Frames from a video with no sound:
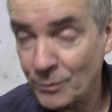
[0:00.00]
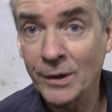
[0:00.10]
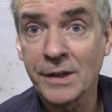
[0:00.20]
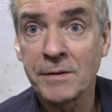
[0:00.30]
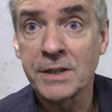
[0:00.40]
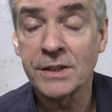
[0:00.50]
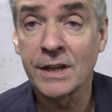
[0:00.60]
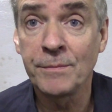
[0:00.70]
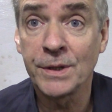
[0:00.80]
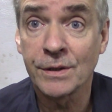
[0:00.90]
wanting to
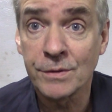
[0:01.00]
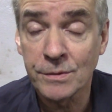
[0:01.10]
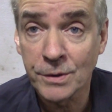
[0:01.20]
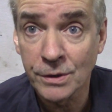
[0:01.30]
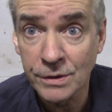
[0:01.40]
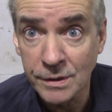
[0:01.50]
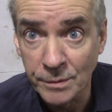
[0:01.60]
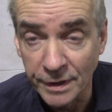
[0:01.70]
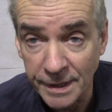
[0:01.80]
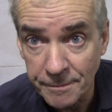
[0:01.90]
see me do some cutting
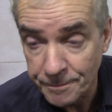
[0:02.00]
with it.